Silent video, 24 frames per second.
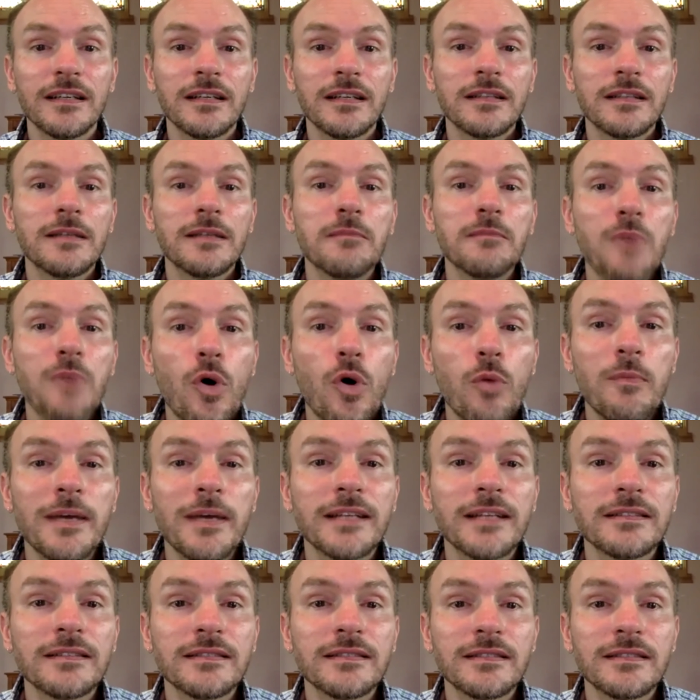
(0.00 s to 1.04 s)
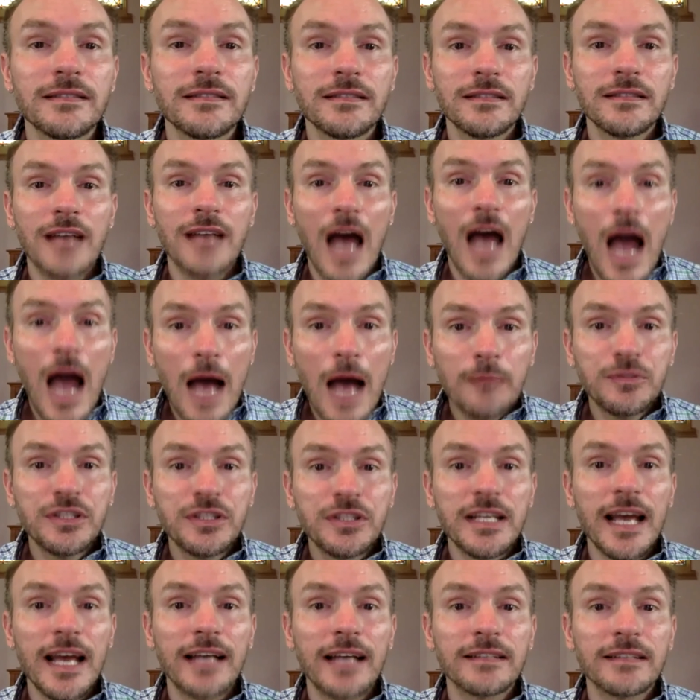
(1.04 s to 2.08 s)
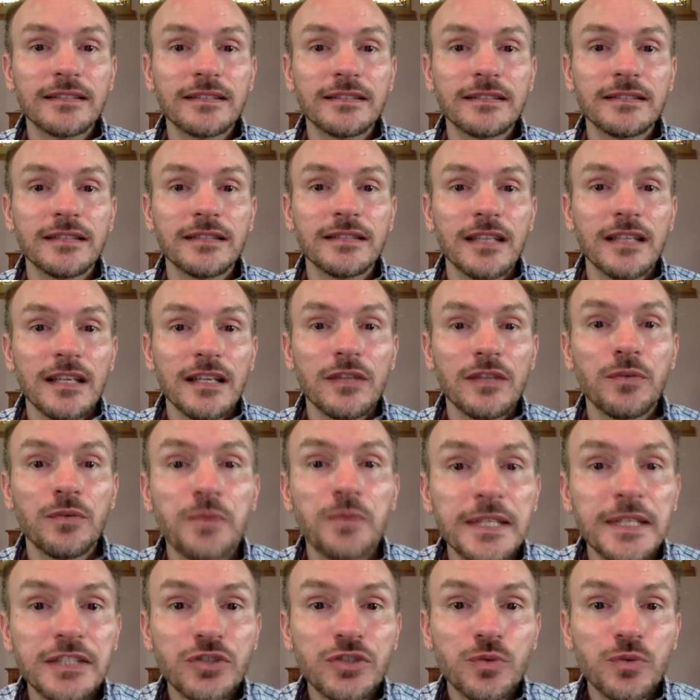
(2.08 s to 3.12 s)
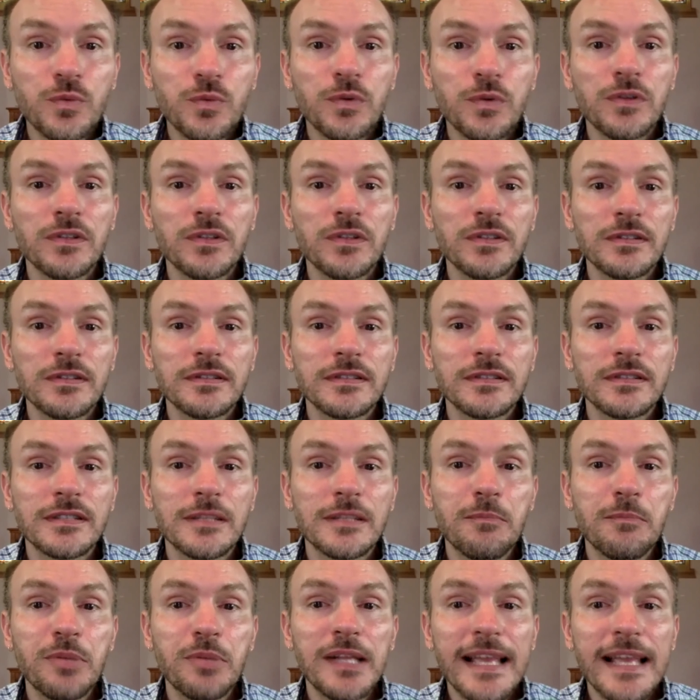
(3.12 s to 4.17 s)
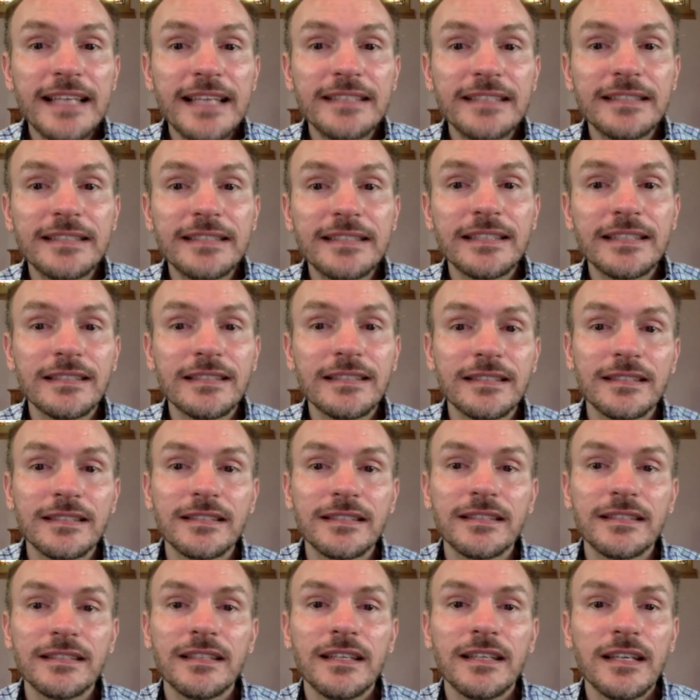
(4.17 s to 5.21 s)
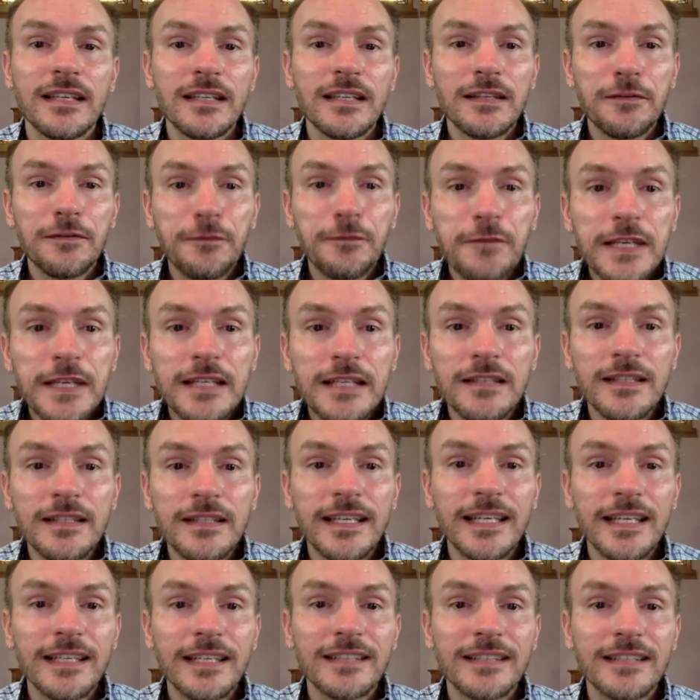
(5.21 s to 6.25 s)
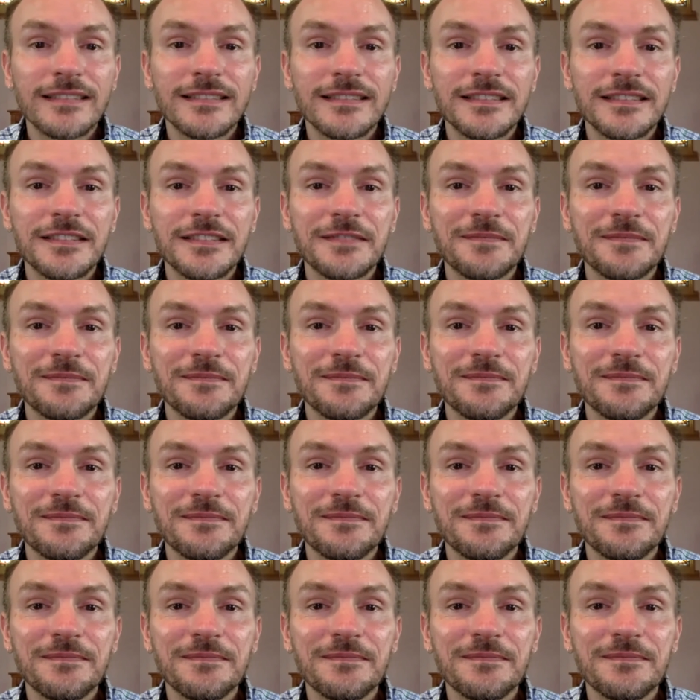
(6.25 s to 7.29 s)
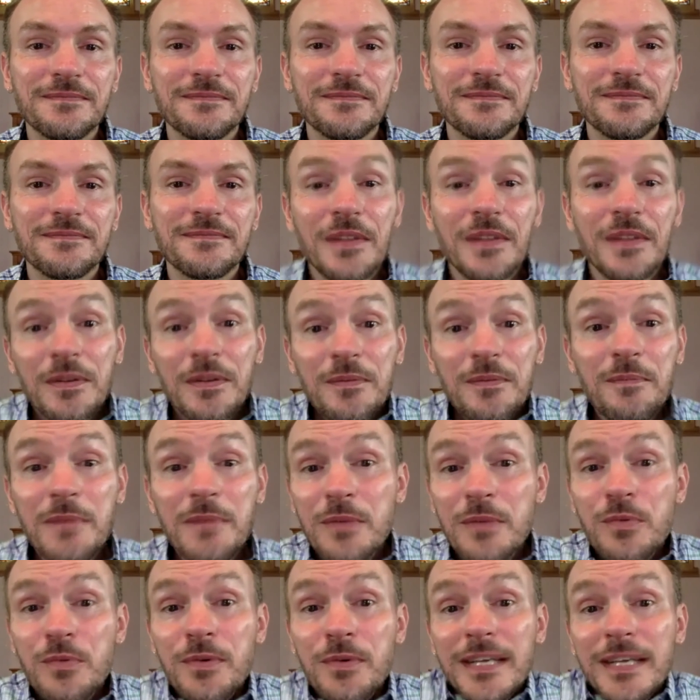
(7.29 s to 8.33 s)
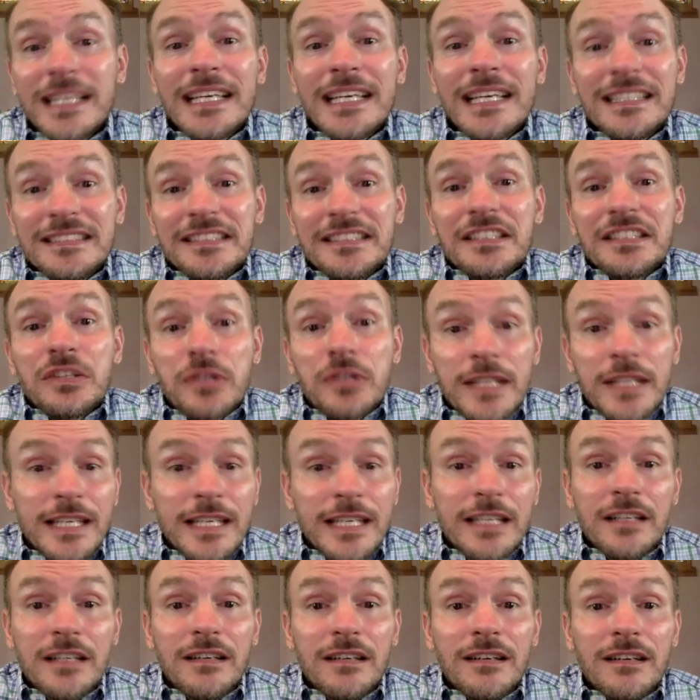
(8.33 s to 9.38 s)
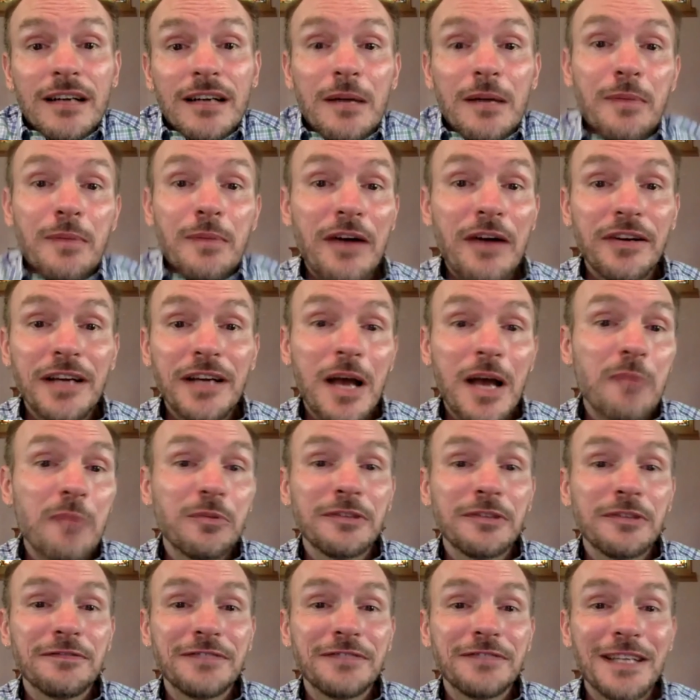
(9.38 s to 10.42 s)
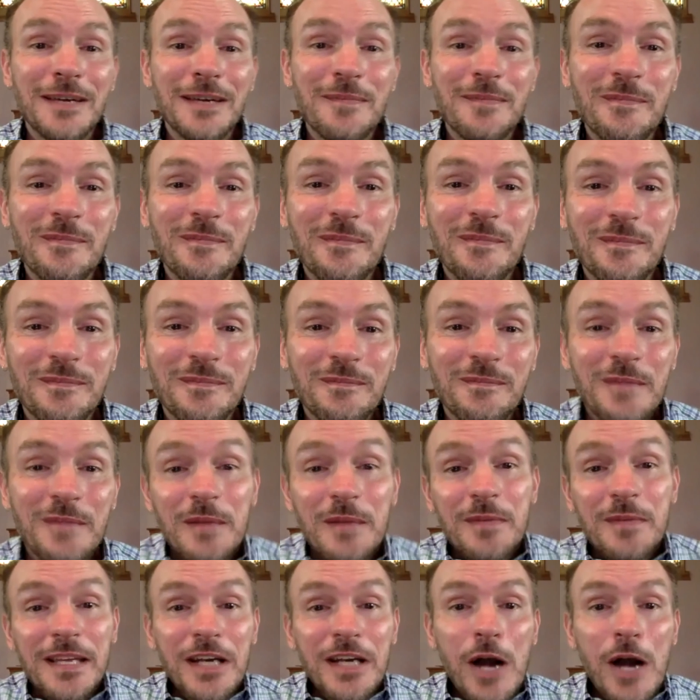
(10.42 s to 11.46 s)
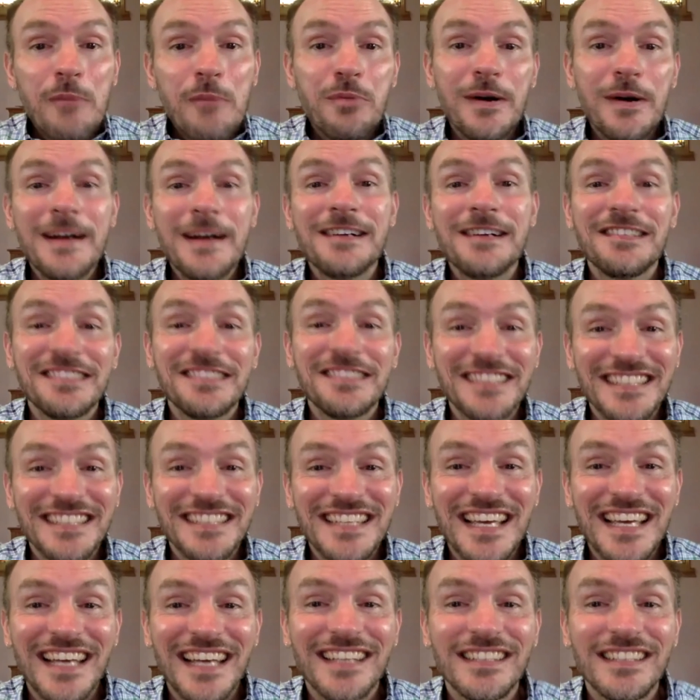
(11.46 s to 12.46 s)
the moments, the objects, the rituals, the places, the feelings. Maybe we can still hear about a couple of them, maybe in our prayers today.